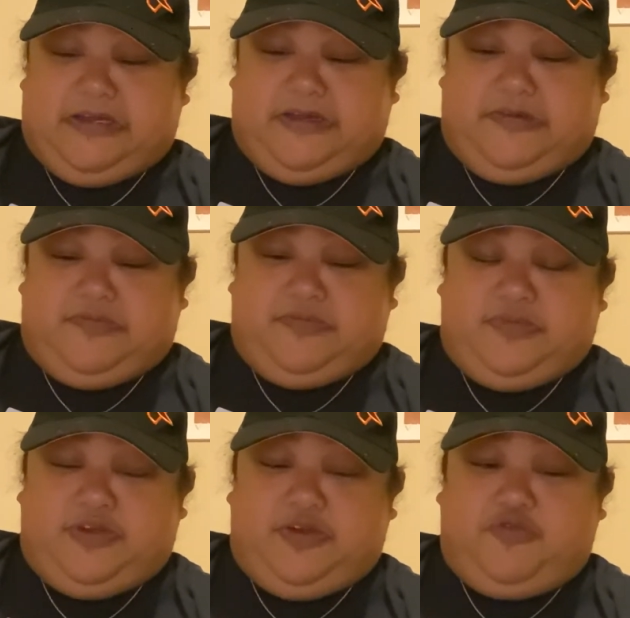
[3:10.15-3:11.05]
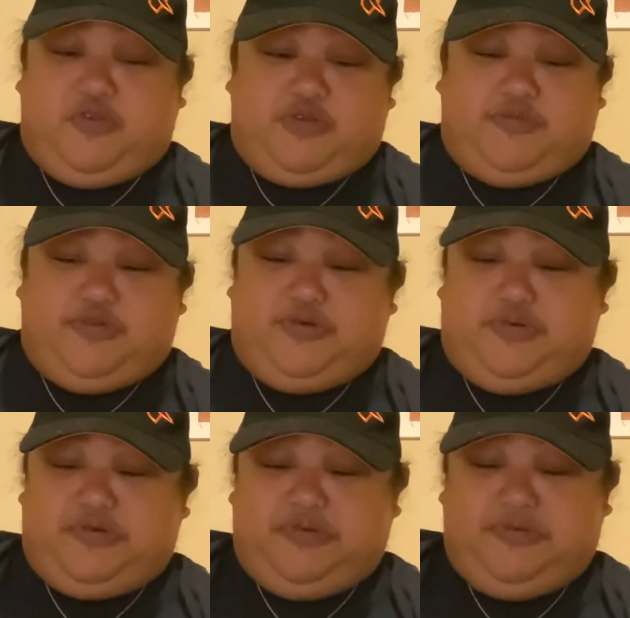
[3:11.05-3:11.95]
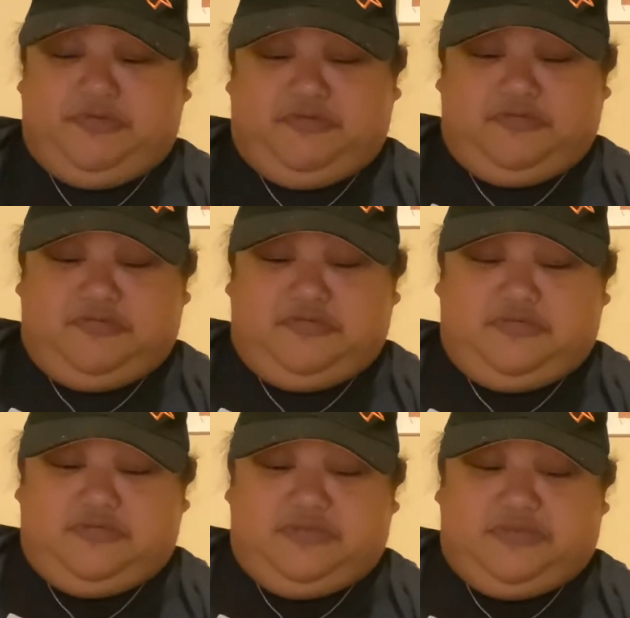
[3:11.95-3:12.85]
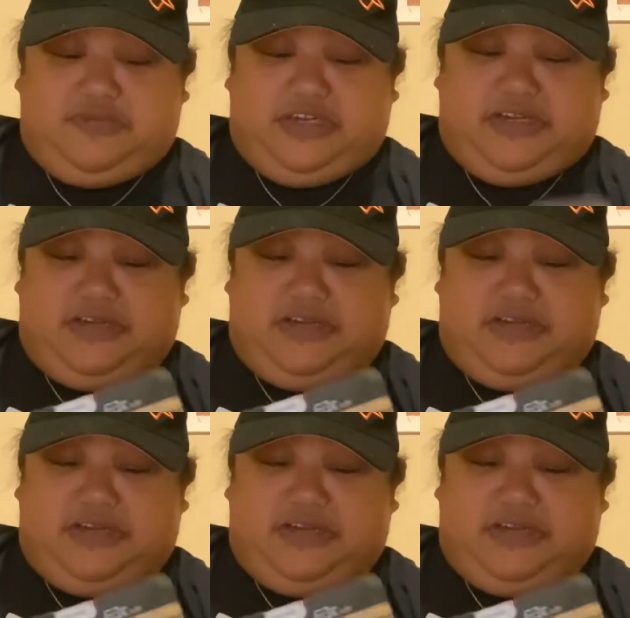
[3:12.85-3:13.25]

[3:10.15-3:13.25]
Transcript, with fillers: um, affordable, uh,